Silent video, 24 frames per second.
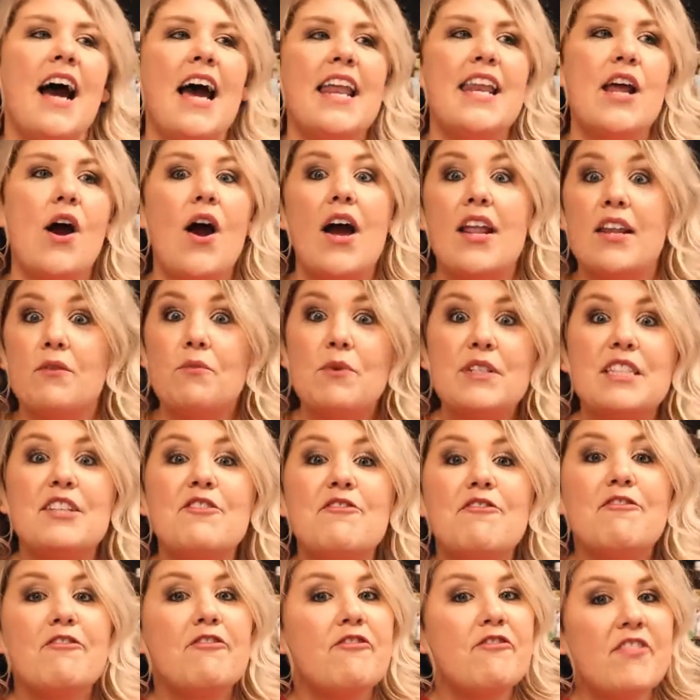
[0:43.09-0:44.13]
Now, and it
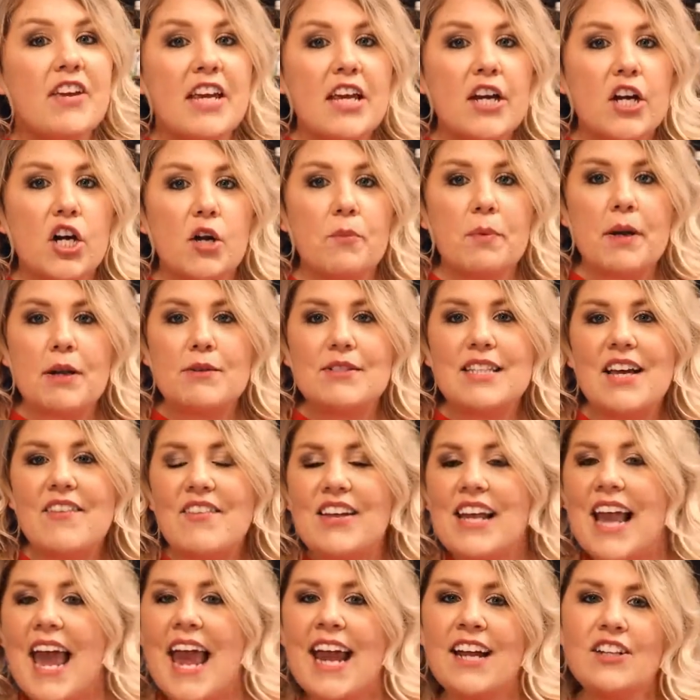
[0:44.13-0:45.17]
wasn't fear, but I was
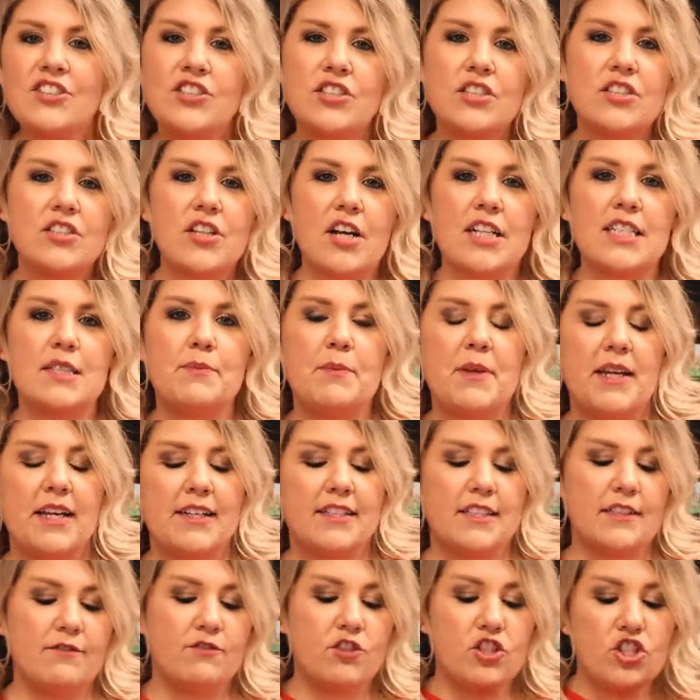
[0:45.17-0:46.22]
having anxious thoughts
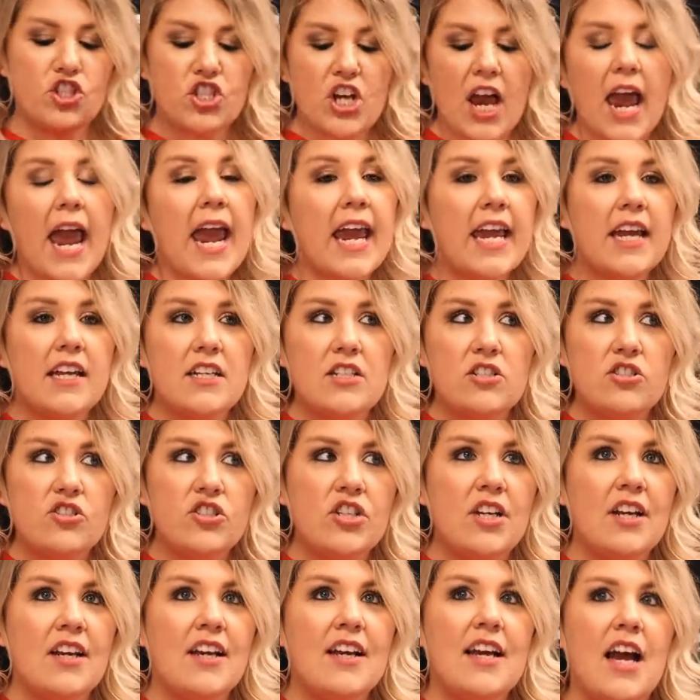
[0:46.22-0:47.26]
because of
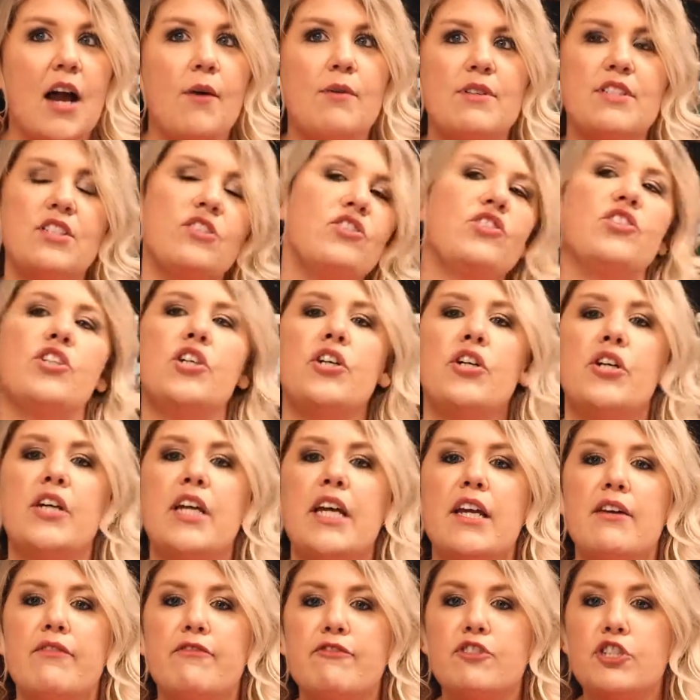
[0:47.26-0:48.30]
change. I wasn't sure
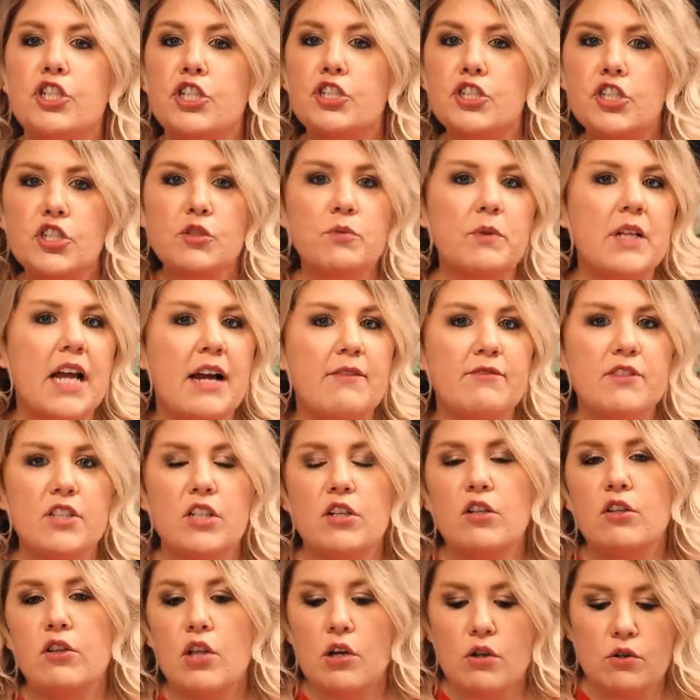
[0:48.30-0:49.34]
if churches would have to
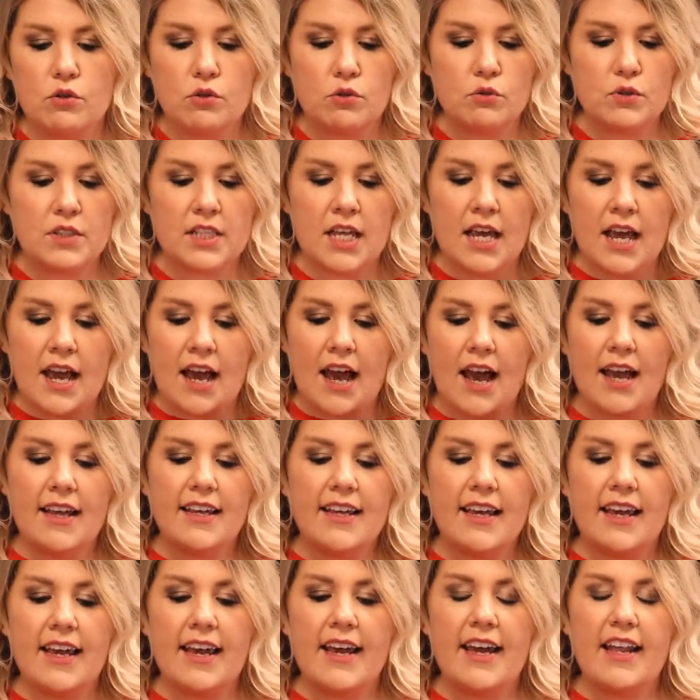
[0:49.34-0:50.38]
close
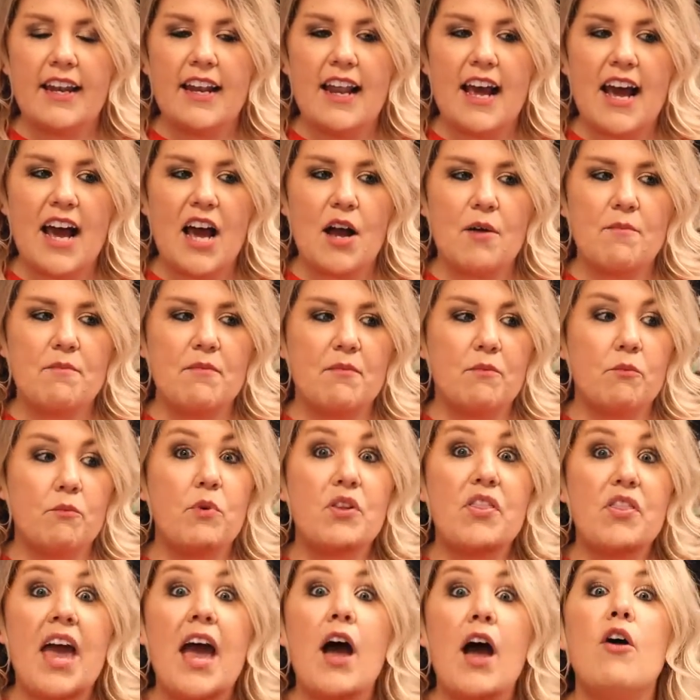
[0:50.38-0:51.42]
again,
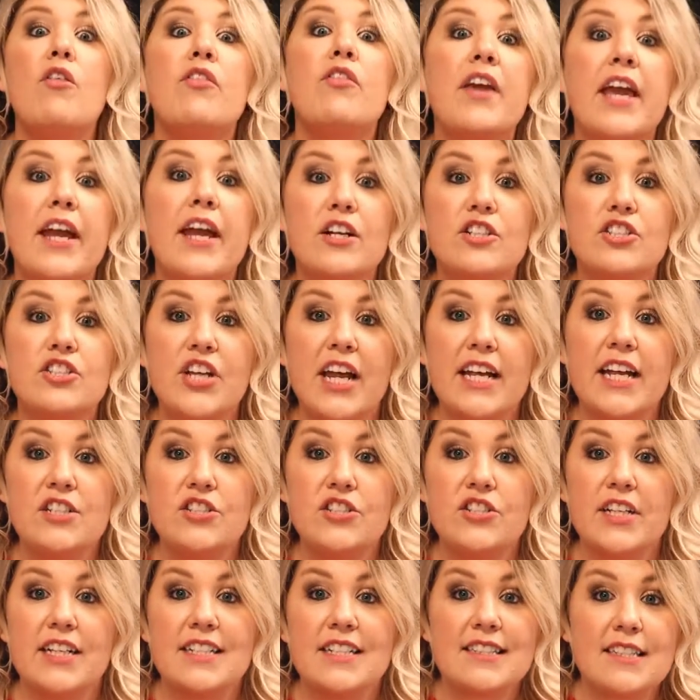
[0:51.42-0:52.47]
with healthcare
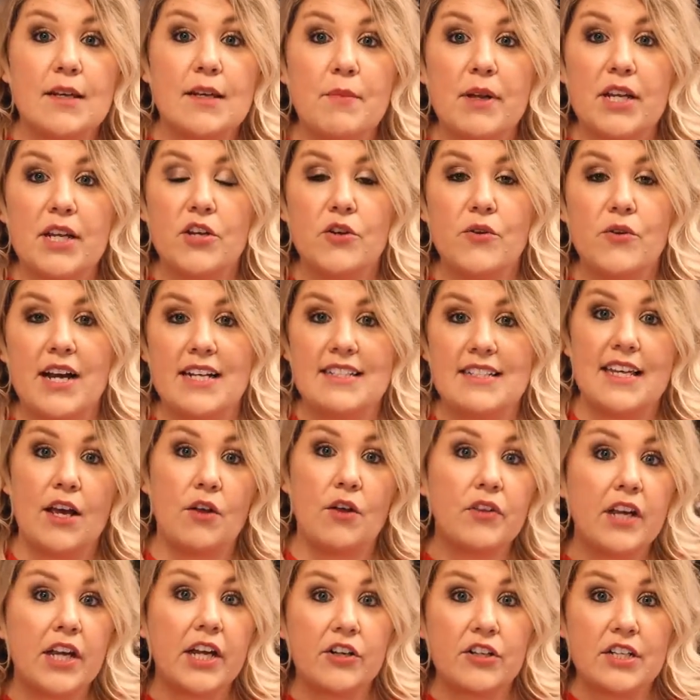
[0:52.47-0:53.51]
changing, as somebody who has
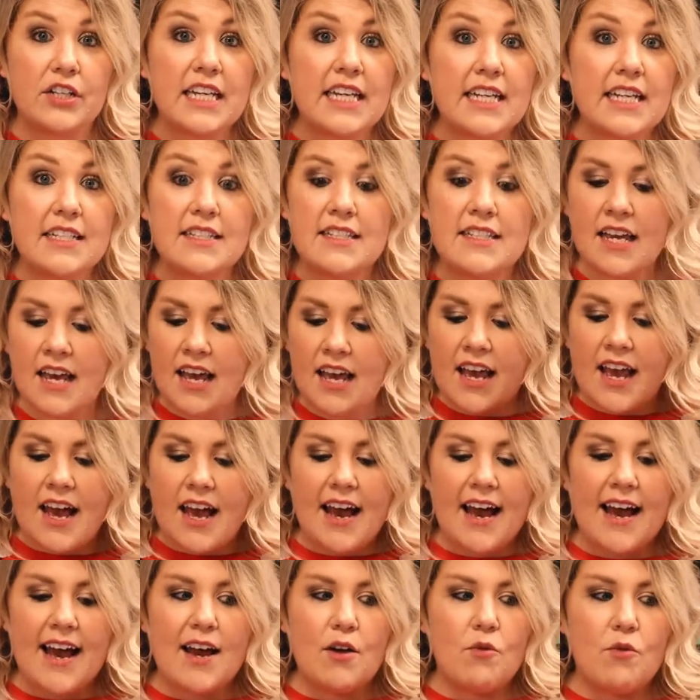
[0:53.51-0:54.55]
healthcare needs,
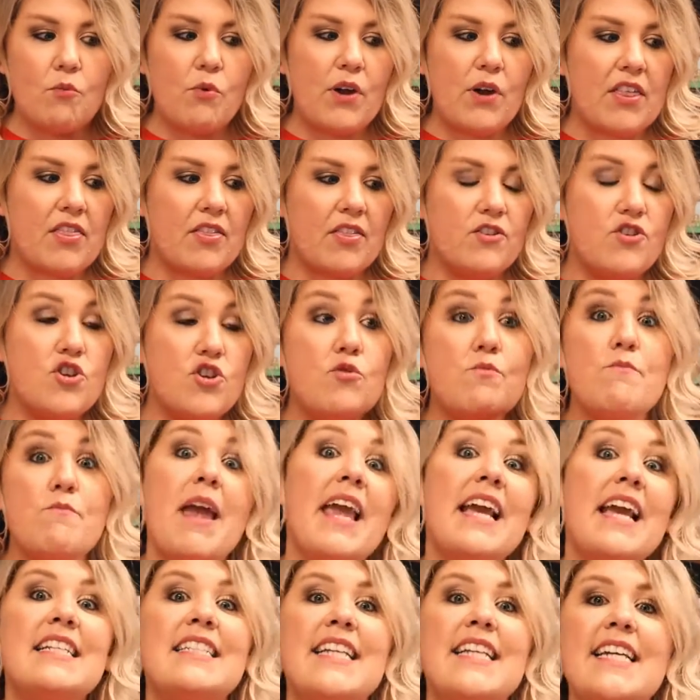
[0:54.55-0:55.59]
with new
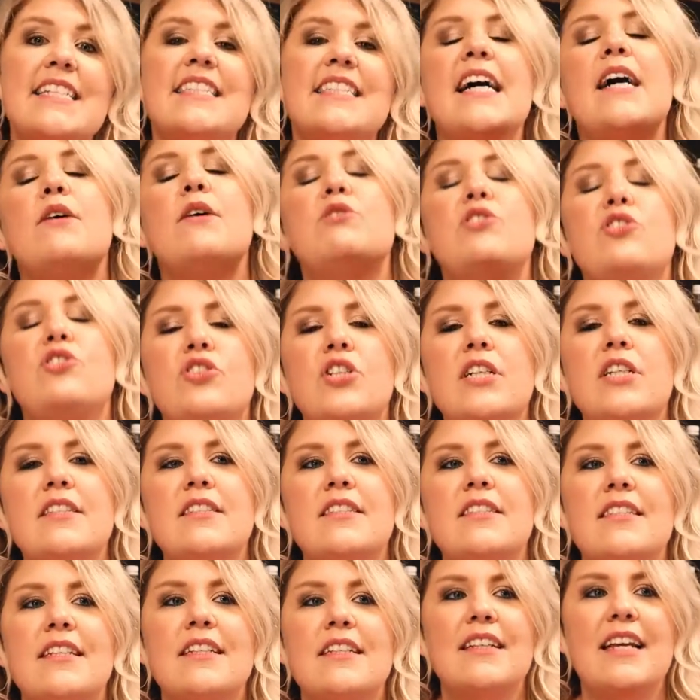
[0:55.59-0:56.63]
mandates. I was
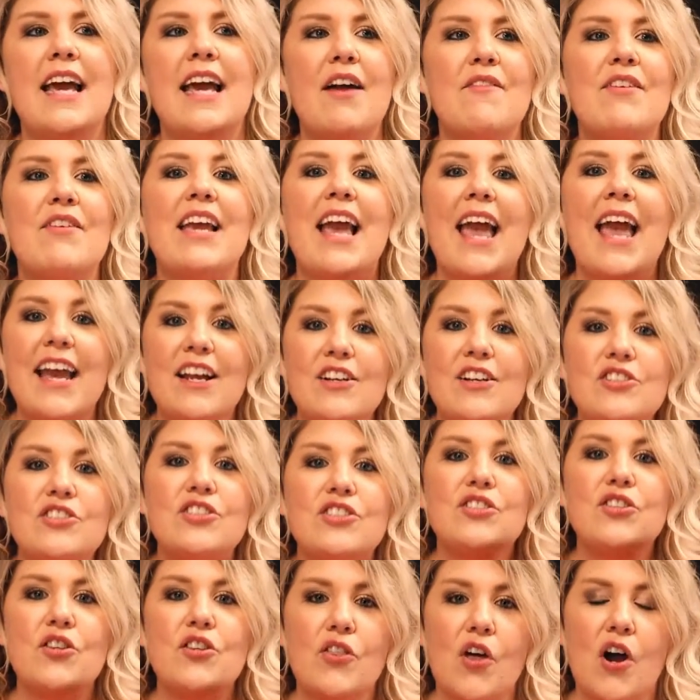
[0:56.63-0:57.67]
just having
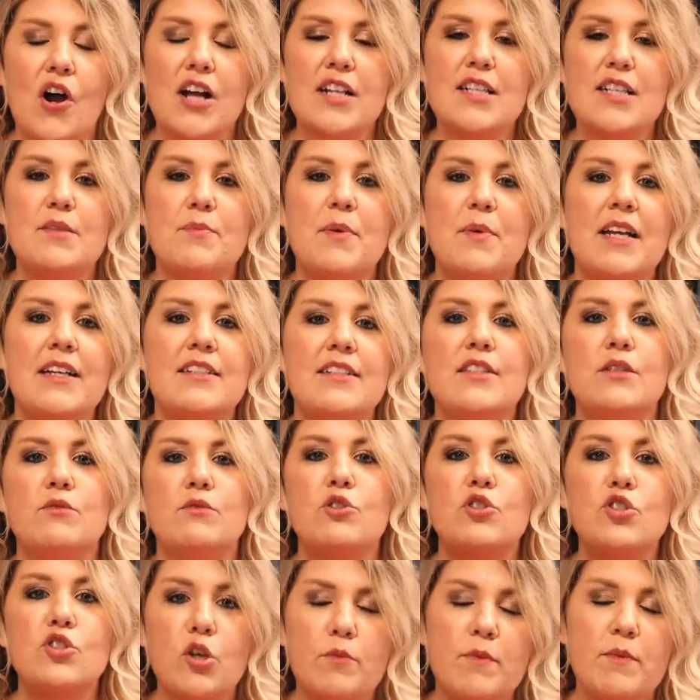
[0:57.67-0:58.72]
anxious thoughts because there
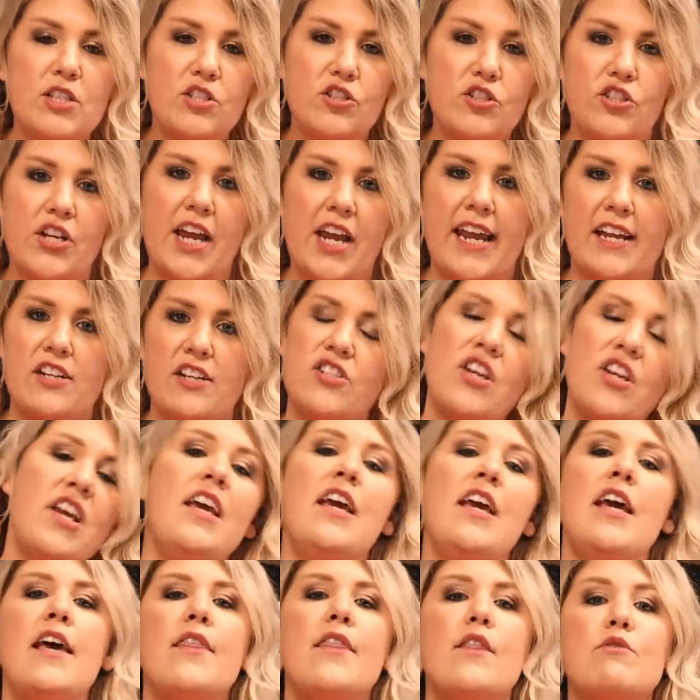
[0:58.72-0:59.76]
was so much change
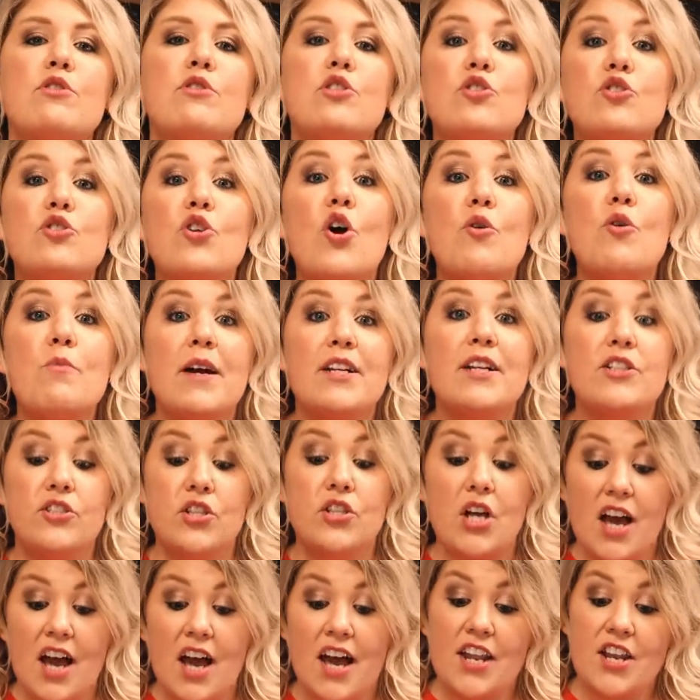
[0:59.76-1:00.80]
and there was so
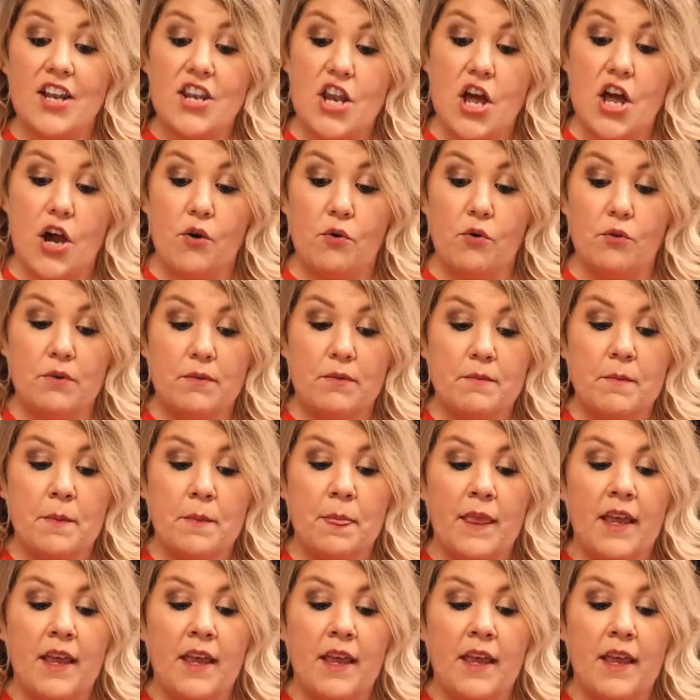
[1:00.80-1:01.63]
much unknown.